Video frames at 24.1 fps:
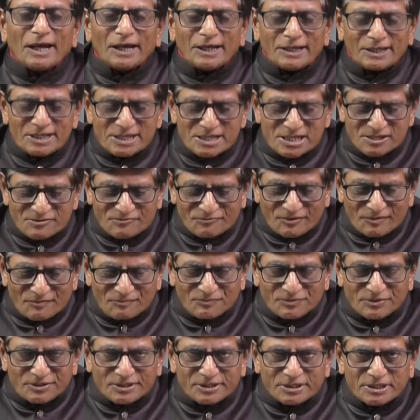it is
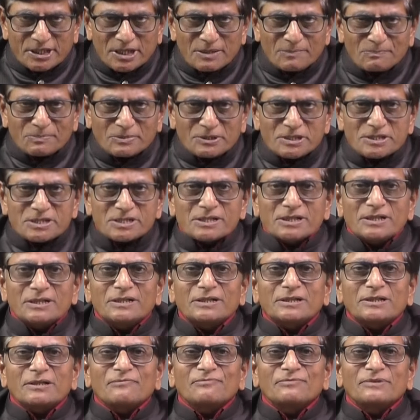
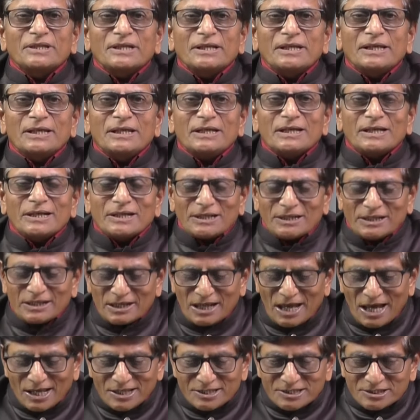50% of the
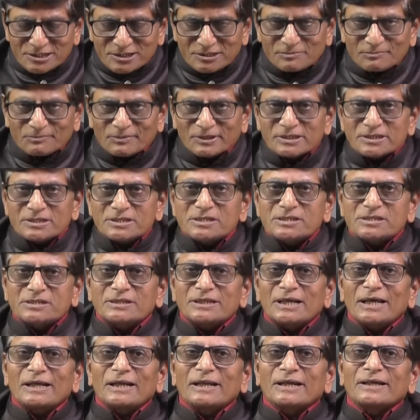last month's
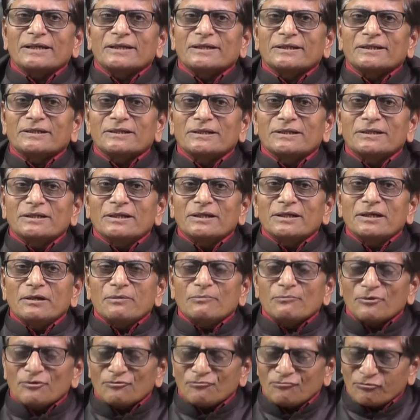salary
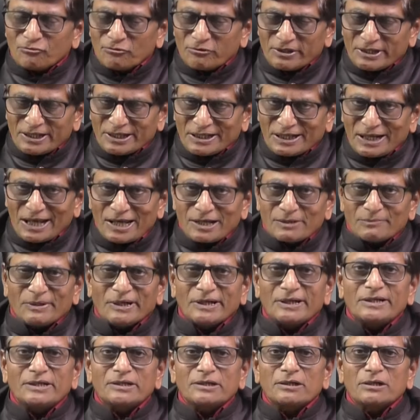before
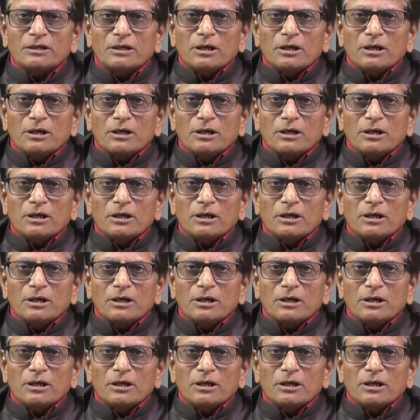retirement